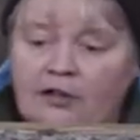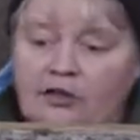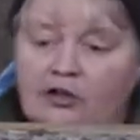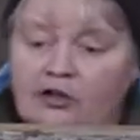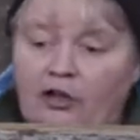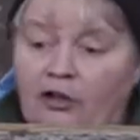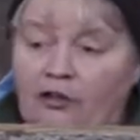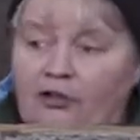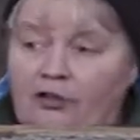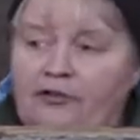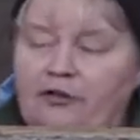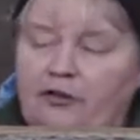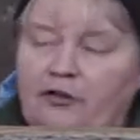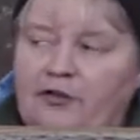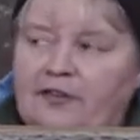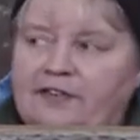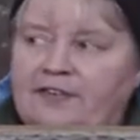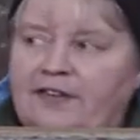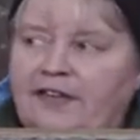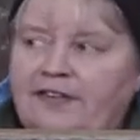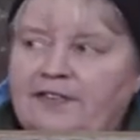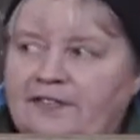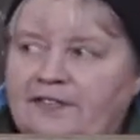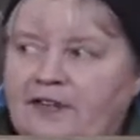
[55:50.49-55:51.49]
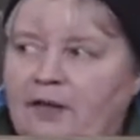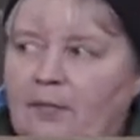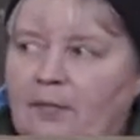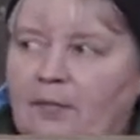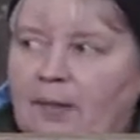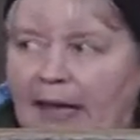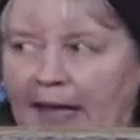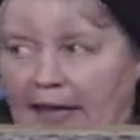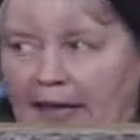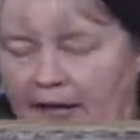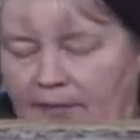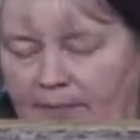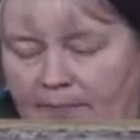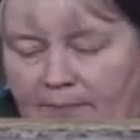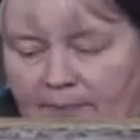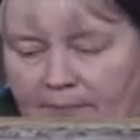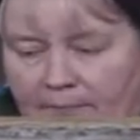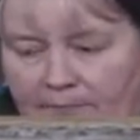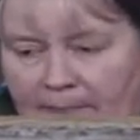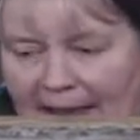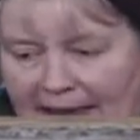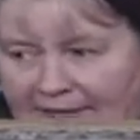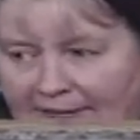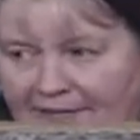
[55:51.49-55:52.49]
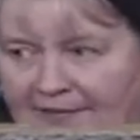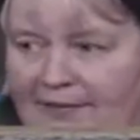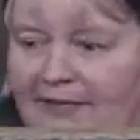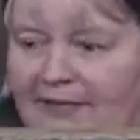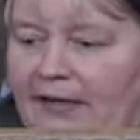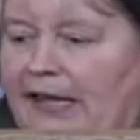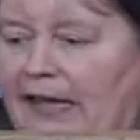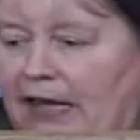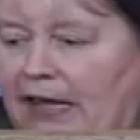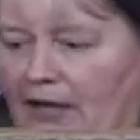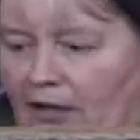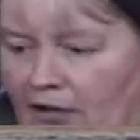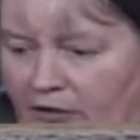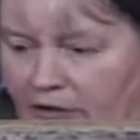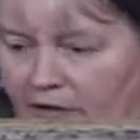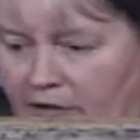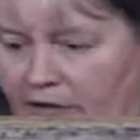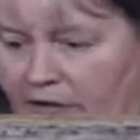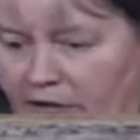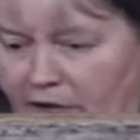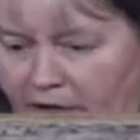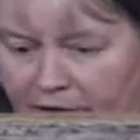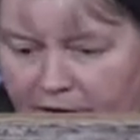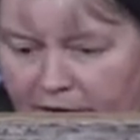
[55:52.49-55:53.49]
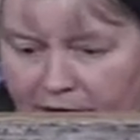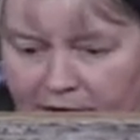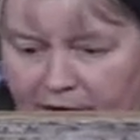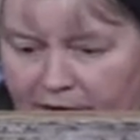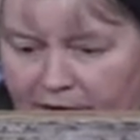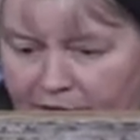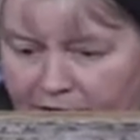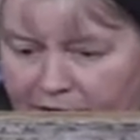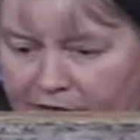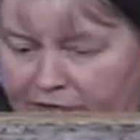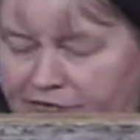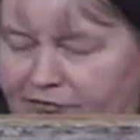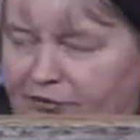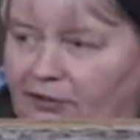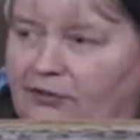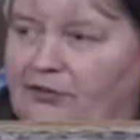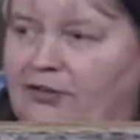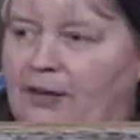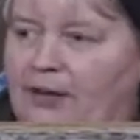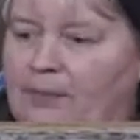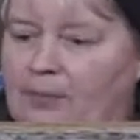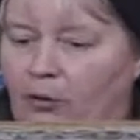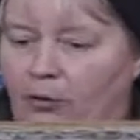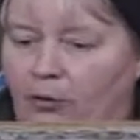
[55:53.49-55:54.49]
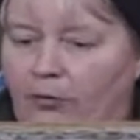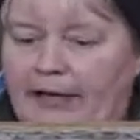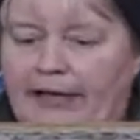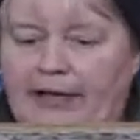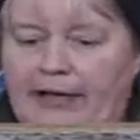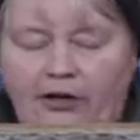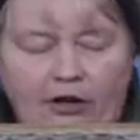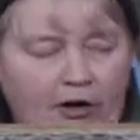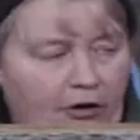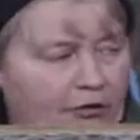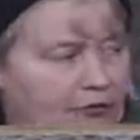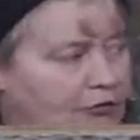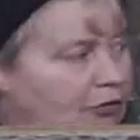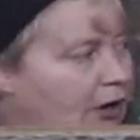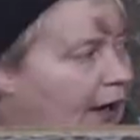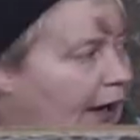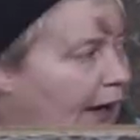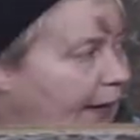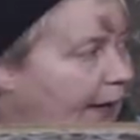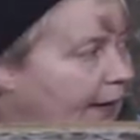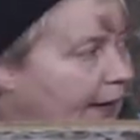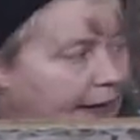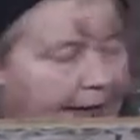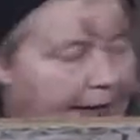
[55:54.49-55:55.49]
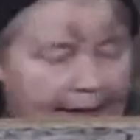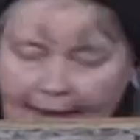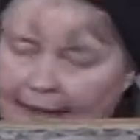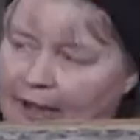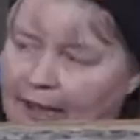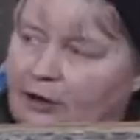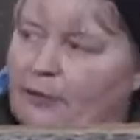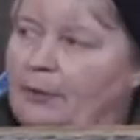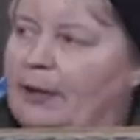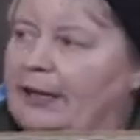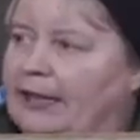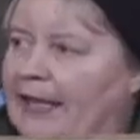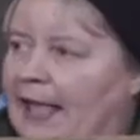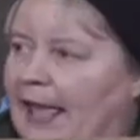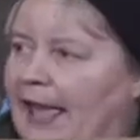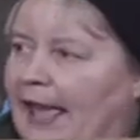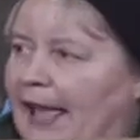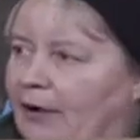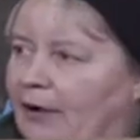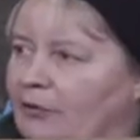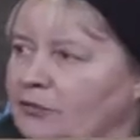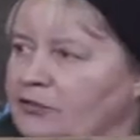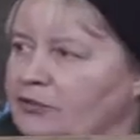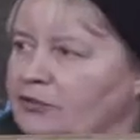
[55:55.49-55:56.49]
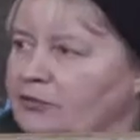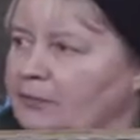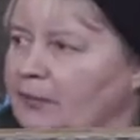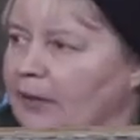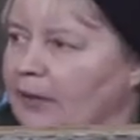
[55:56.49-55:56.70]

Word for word: gone through the system and mentally on, on, a, on a Sunday morning gone, right, how do I get out?